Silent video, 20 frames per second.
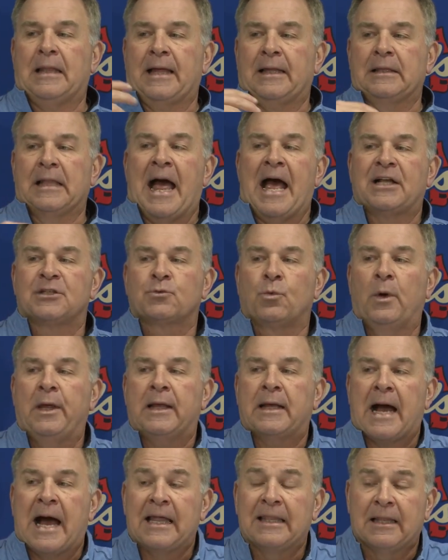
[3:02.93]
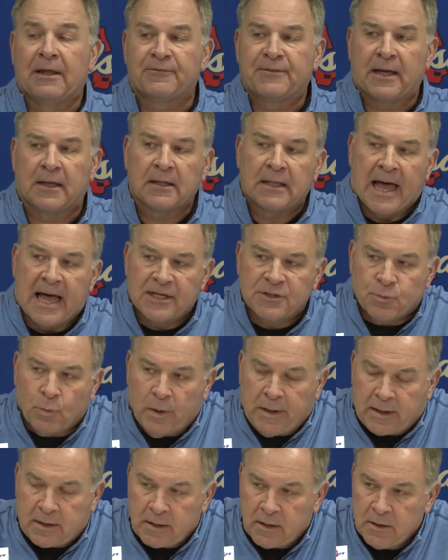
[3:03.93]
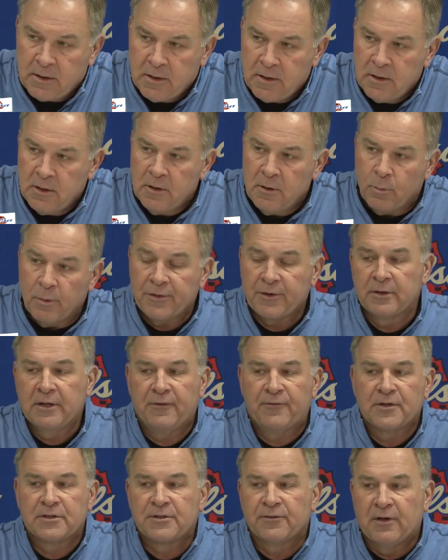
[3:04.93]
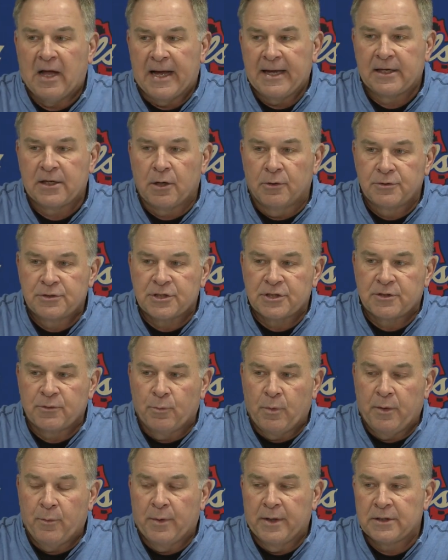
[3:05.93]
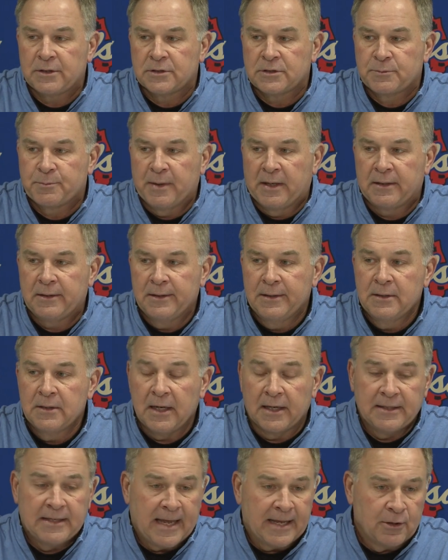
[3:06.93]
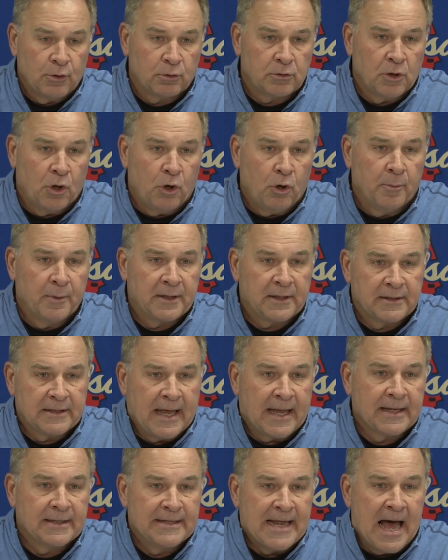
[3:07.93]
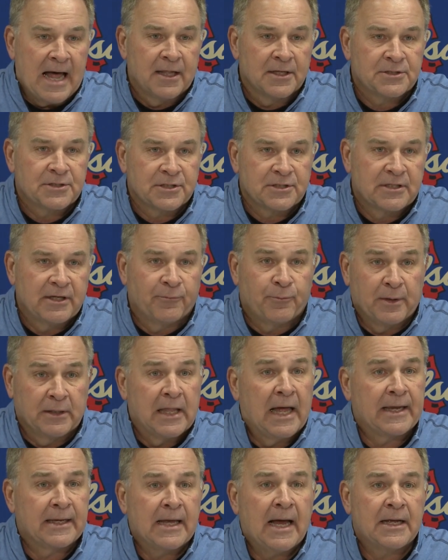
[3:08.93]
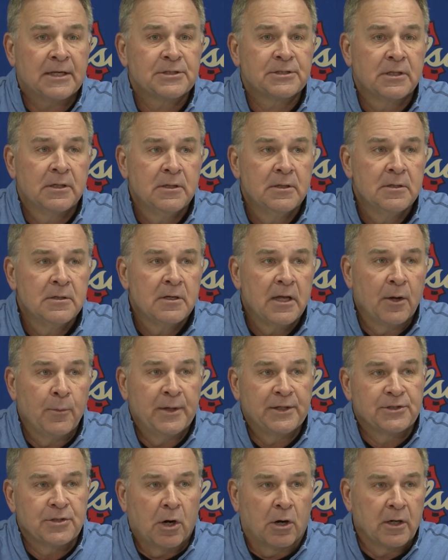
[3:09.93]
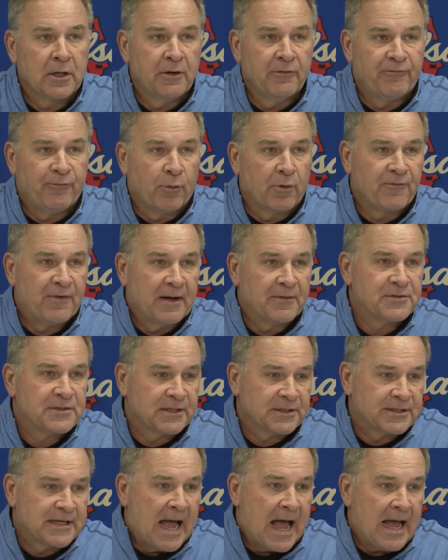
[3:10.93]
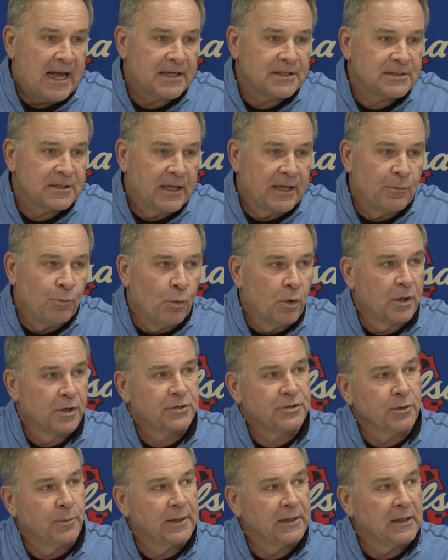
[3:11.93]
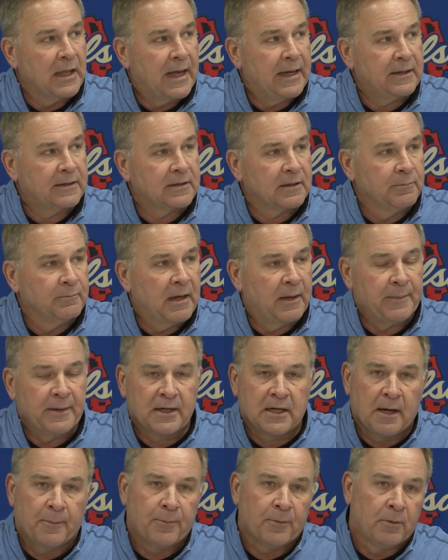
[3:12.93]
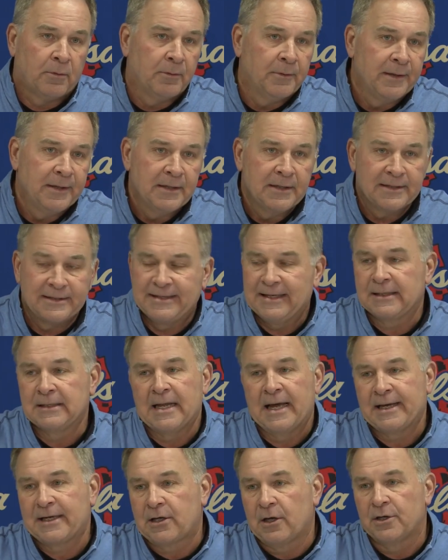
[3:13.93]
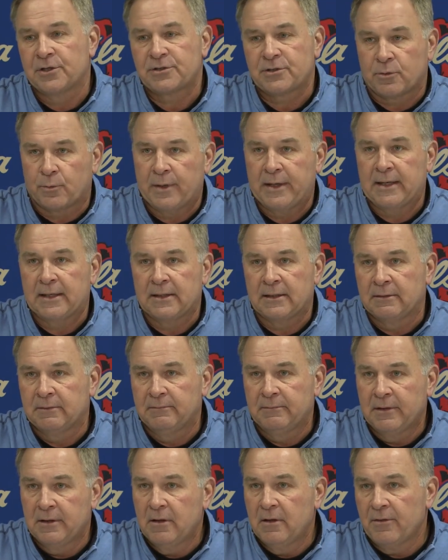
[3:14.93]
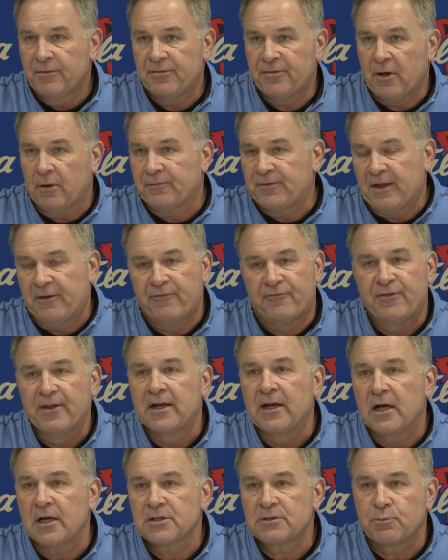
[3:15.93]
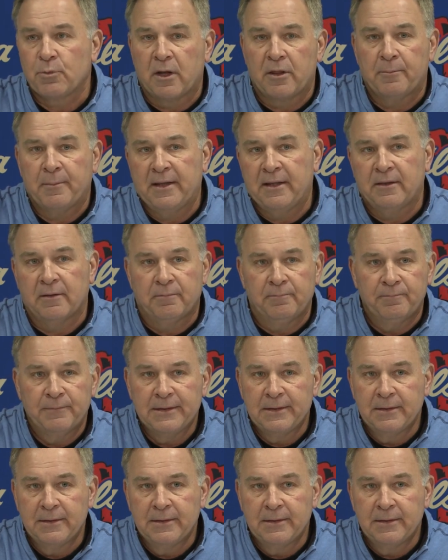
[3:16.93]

like last week, I left out last week with our defensive line coaches, and we went and spent a day in Oklahoma and a day in Dallas to see if we liked guys. And we targeted 4, 5, 6 guys, and one or two we liked, and maybe a couple didn't like us or we didn't thought they fit us, whether it be the